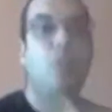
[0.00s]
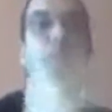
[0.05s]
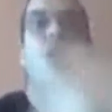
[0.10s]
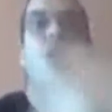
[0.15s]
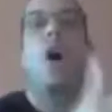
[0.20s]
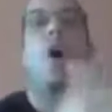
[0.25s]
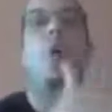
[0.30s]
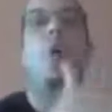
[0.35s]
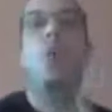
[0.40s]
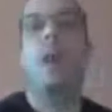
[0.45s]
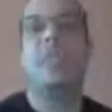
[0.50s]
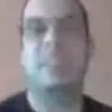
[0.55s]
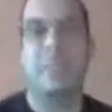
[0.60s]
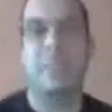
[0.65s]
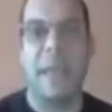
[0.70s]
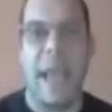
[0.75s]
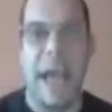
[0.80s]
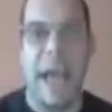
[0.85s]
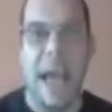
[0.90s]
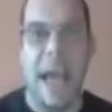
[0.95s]
they don't
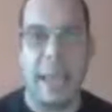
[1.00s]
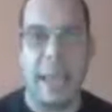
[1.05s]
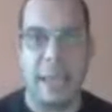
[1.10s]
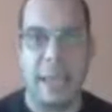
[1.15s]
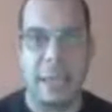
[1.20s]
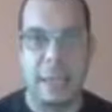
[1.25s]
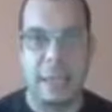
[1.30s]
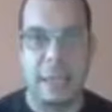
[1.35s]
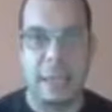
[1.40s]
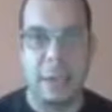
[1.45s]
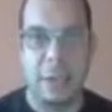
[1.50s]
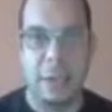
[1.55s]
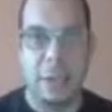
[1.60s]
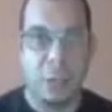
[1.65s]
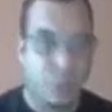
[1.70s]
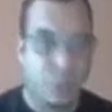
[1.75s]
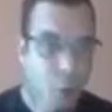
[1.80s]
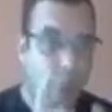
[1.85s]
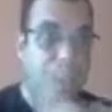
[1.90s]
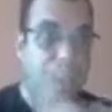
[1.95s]
know what's behind.
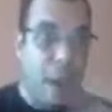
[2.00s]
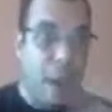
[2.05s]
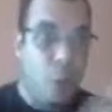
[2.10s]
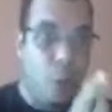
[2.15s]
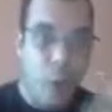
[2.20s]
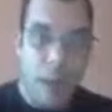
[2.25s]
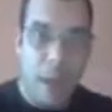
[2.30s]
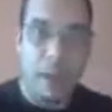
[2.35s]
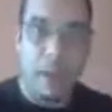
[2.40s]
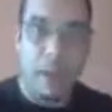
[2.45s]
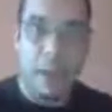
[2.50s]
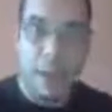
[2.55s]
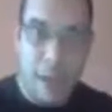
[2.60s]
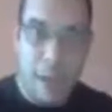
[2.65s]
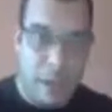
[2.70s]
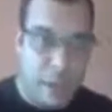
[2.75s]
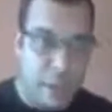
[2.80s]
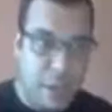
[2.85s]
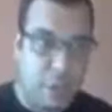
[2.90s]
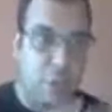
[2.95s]
So
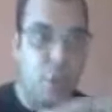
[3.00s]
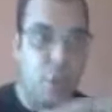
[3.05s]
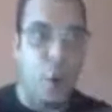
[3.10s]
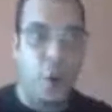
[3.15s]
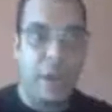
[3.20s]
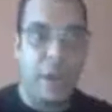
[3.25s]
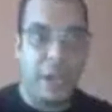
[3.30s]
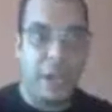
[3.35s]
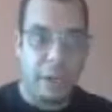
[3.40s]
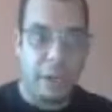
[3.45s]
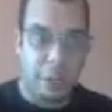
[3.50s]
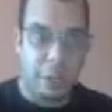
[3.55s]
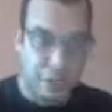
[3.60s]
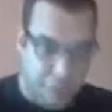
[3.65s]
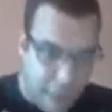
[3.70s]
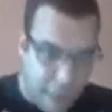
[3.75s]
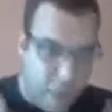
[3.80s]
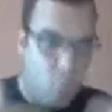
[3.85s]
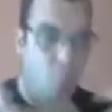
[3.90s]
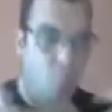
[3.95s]
they show
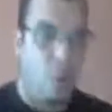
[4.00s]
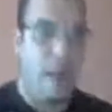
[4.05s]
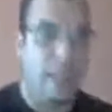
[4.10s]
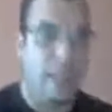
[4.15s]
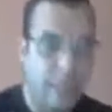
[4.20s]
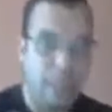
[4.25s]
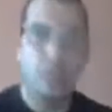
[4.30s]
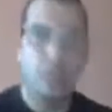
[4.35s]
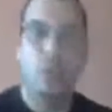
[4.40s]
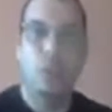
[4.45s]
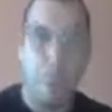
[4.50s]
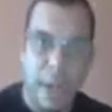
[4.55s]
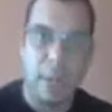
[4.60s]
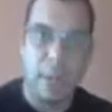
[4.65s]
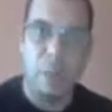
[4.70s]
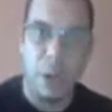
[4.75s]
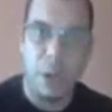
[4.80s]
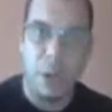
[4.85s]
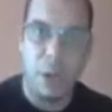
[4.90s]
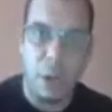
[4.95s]
interest by
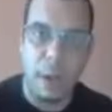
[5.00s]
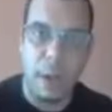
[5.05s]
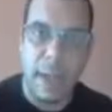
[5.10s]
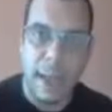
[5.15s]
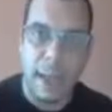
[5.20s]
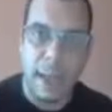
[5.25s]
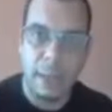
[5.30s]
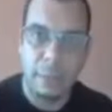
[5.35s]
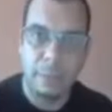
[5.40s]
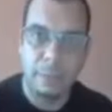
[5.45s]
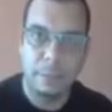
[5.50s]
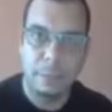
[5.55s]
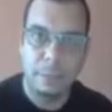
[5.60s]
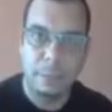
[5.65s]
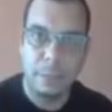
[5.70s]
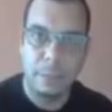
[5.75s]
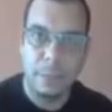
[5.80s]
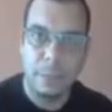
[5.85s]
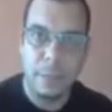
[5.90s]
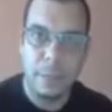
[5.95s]
wanting to make money
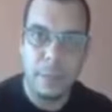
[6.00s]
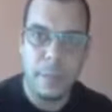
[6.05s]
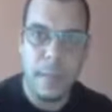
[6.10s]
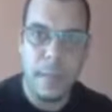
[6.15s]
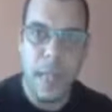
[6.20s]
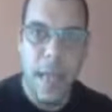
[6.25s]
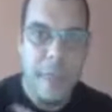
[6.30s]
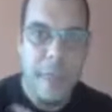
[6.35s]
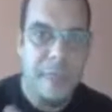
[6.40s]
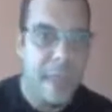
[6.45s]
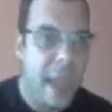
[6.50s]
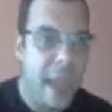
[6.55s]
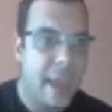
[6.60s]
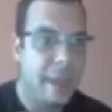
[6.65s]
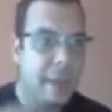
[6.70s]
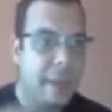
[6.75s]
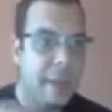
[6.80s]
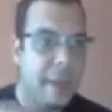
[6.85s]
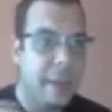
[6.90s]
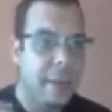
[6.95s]
online,
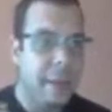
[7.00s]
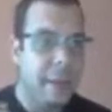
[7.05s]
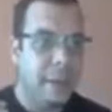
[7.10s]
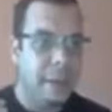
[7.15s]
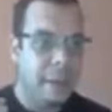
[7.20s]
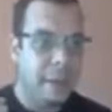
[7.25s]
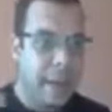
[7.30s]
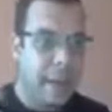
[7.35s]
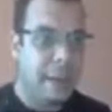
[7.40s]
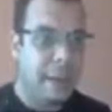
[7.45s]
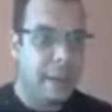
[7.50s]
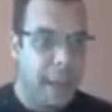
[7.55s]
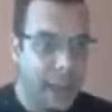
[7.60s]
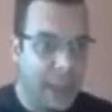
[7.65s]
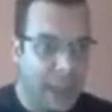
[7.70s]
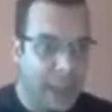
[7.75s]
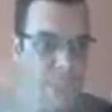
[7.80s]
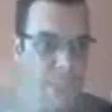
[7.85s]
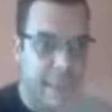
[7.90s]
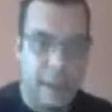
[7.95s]
and then
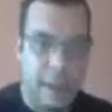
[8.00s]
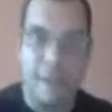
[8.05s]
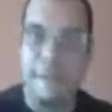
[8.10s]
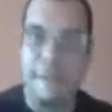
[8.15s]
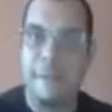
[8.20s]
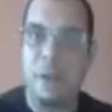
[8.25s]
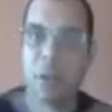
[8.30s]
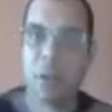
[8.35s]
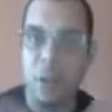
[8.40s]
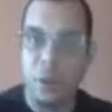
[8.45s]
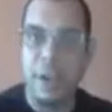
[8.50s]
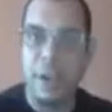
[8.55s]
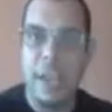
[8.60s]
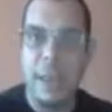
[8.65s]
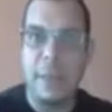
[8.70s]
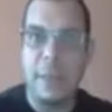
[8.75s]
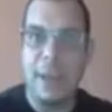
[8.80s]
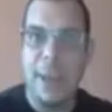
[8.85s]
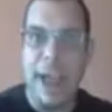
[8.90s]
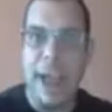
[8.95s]
they give
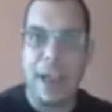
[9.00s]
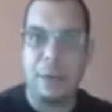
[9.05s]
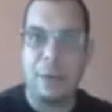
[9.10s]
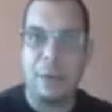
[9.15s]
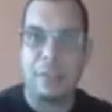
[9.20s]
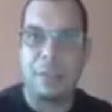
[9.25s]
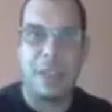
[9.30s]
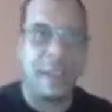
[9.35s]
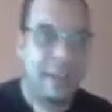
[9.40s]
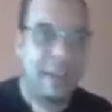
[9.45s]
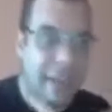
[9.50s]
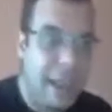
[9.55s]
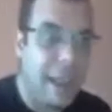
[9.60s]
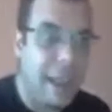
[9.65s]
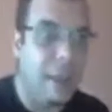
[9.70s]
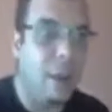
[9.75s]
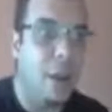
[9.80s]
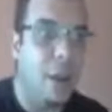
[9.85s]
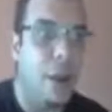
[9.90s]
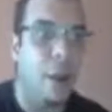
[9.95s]
you their email address,
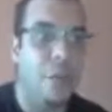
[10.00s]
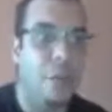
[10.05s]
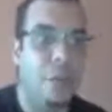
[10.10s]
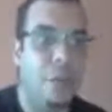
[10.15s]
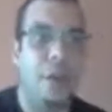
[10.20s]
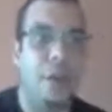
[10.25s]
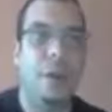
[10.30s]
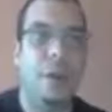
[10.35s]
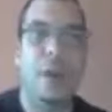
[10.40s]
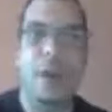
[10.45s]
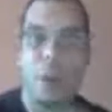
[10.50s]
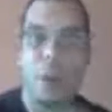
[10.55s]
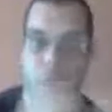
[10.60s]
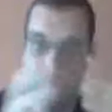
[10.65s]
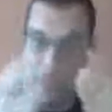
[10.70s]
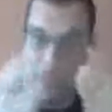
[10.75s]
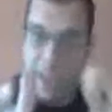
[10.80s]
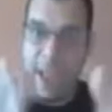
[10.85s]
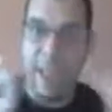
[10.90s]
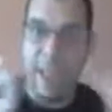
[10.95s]
and then on
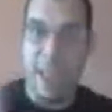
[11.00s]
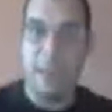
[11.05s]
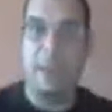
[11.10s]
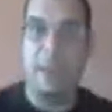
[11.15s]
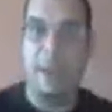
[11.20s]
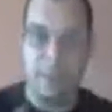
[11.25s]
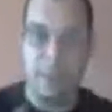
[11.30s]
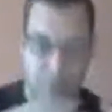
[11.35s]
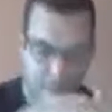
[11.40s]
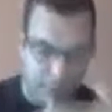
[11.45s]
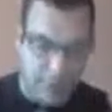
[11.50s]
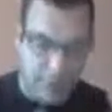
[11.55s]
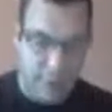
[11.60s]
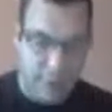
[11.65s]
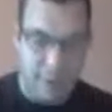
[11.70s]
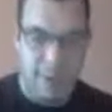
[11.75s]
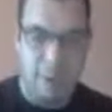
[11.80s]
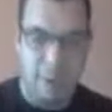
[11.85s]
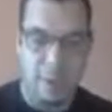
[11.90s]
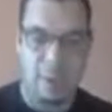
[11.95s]
their via email,
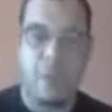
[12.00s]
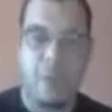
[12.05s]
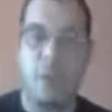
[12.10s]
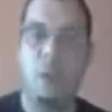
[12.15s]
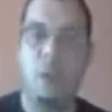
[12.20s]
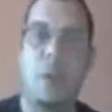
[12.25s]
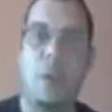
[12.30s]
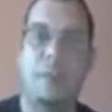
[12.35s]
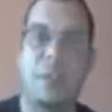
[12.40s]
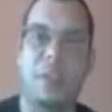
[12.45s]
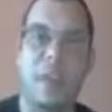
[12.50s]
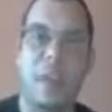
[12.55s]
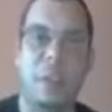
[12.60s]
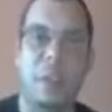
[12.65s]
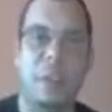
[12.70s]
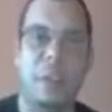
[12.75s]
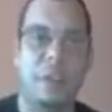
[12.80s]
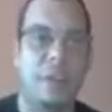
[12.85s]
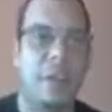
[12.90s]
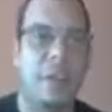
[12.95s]
your
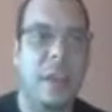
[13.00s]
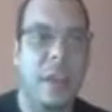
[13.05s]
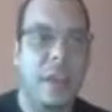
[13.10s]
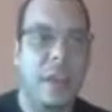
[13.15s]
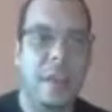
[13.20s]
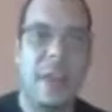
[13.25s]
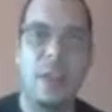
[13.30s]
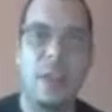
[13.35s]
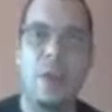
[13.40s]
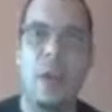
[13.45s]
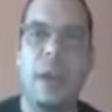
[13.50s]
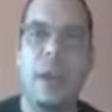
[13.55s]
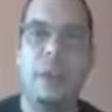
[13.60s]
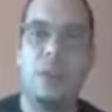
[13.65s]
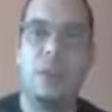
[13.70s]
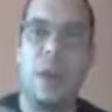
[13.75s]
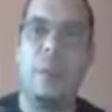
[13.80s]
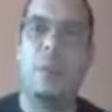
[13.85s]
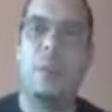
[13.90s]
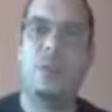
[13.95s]
follow-up sequence,
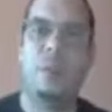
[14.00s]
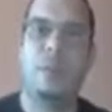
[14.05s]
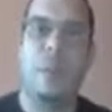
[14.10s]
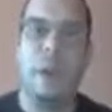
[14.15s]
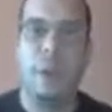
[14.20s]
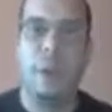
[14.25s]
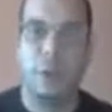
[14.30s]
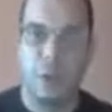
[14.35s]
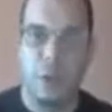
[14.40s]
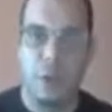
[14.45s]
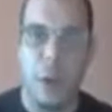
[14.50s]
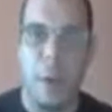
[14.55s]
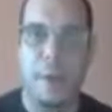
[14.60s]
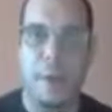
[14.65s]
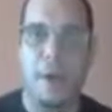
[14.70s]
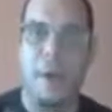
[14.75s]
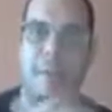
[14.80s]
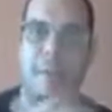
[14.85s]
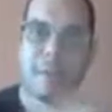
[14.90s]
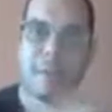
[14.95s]
then you can do a much better
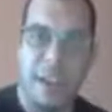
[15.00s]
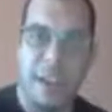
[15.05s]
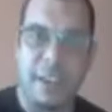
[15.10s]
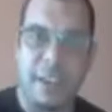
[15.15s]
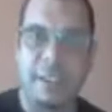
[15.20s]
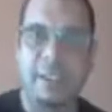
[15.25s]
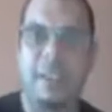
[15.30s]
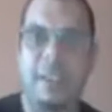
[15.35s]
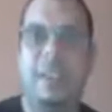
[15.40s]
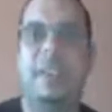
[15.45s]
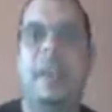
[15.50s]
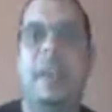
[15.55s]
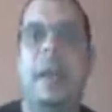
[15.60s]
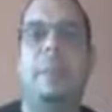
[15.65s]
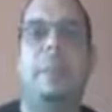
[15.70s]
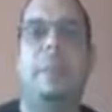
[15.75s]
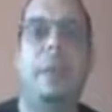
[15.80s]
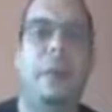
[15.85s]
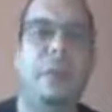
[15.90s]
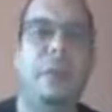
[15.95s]
job
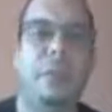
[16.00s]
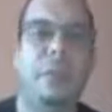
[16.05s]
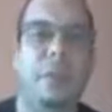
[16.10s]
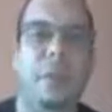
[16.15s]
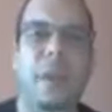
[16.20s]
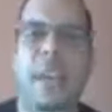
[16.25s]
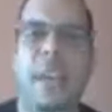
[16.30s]
convincing that